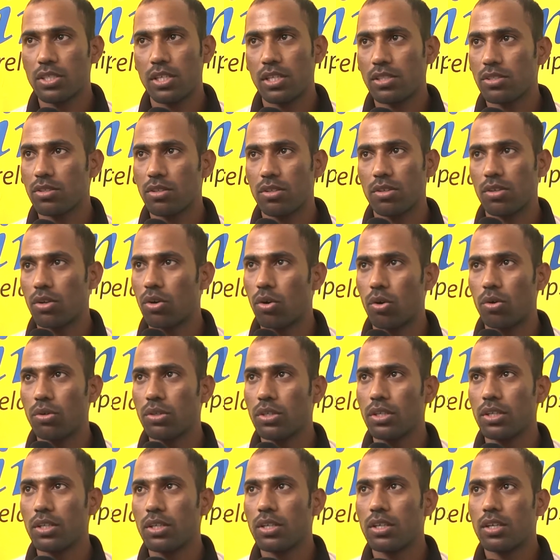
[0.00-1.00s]
also grown
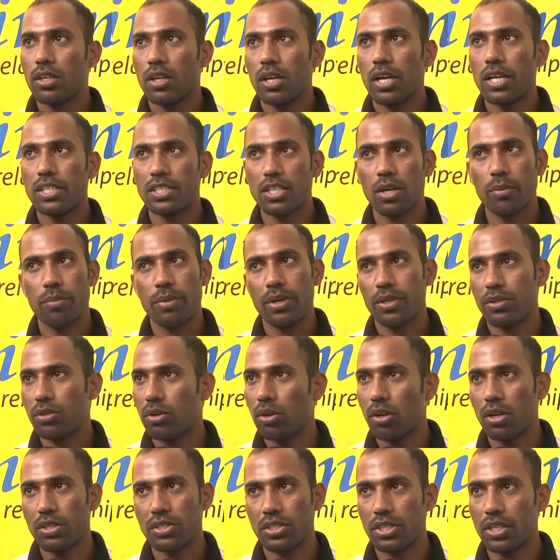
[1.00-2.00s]
as compared to
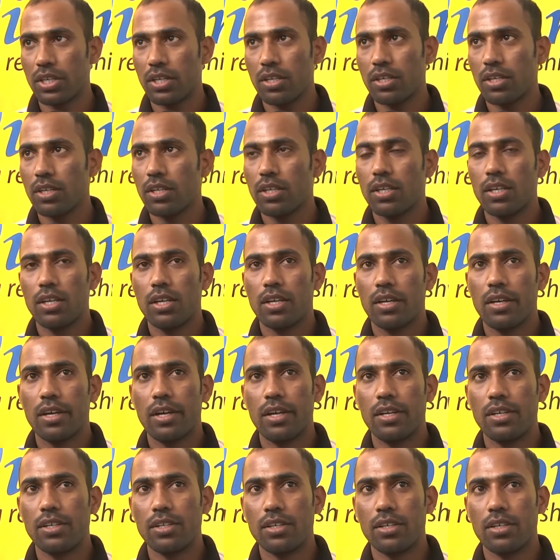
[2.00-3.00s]
last year,
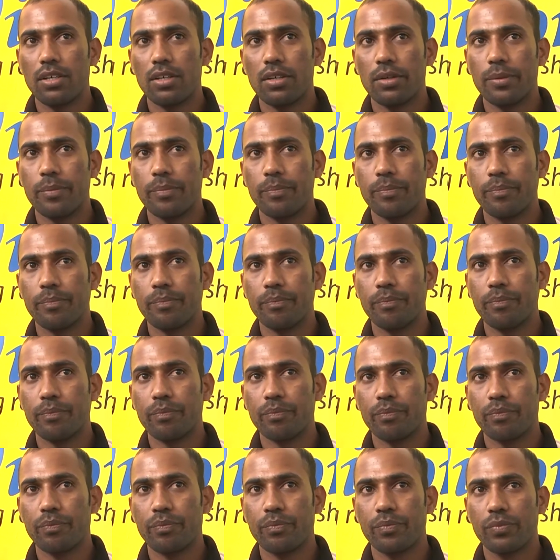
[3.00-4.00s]
and
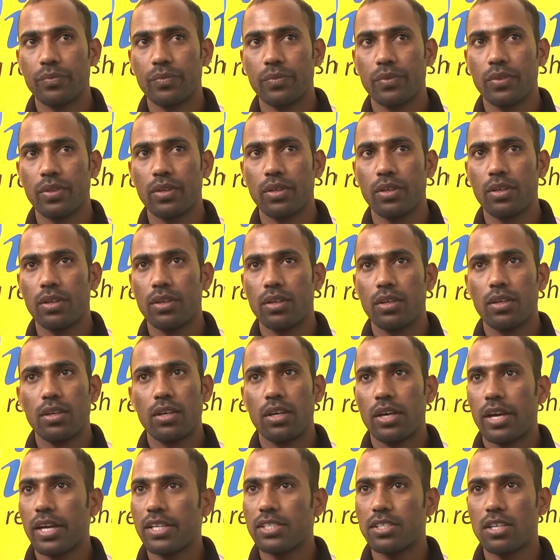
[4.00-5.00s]
um,
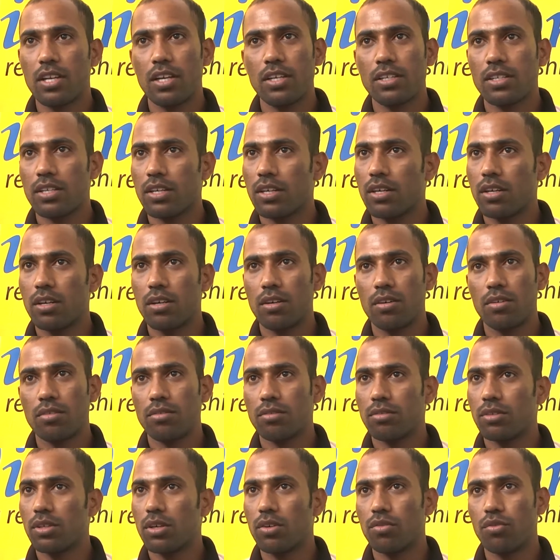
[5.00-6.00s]
excellent uh,
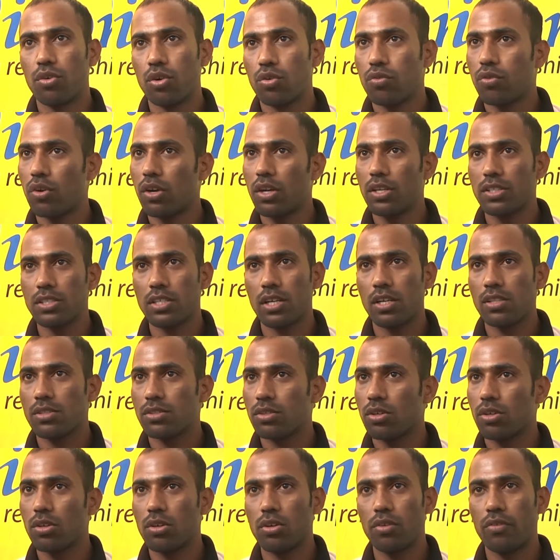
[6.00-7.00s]
uh footfall is
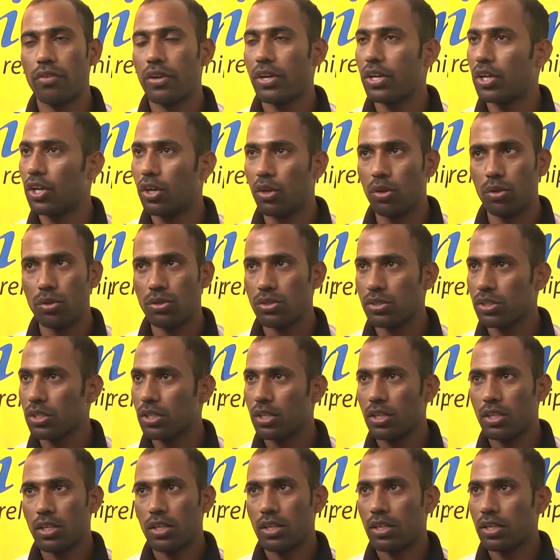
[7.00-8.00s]
also very huge
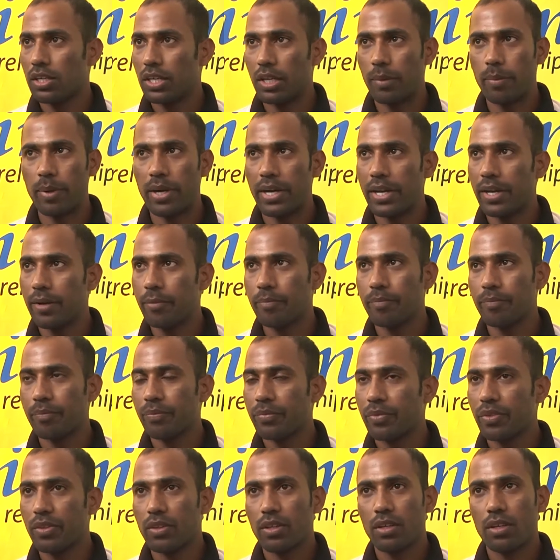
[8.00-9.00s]
day by day.
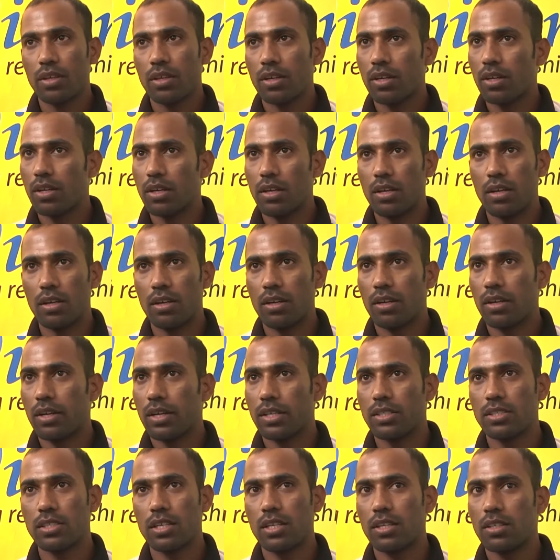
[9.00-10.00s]
Uh,
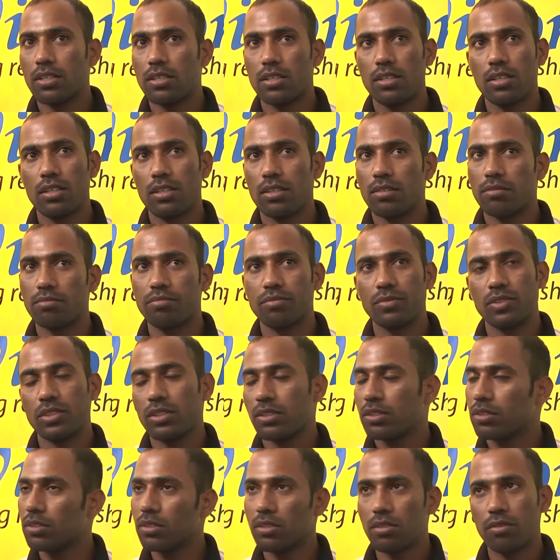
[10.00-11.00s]
excellent, uh,
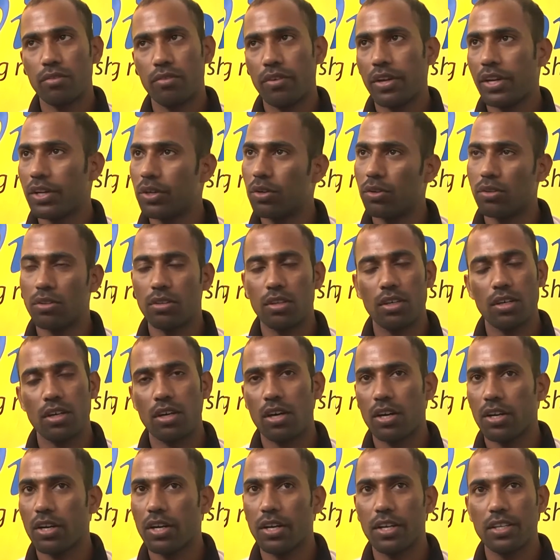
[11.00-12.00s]
very good. Uh,
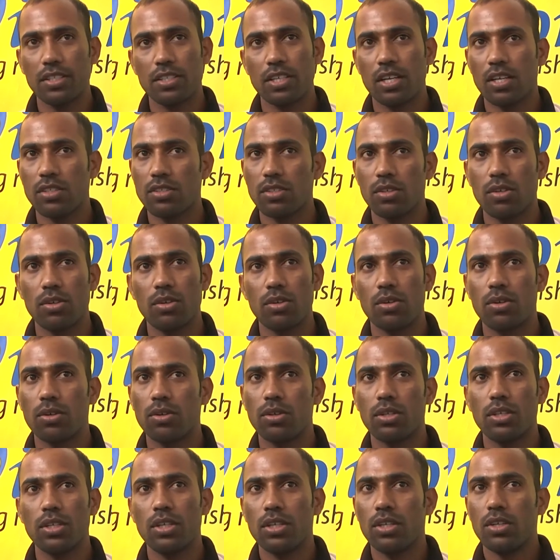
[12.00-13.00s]
organizers also
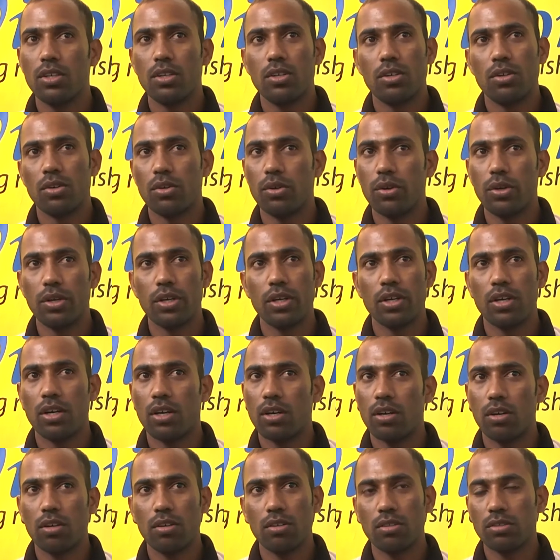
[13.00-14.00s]
doing
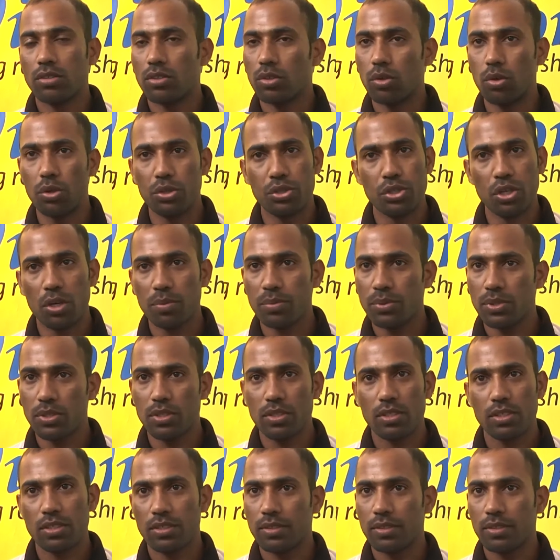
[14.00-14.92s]
uh, good jobs.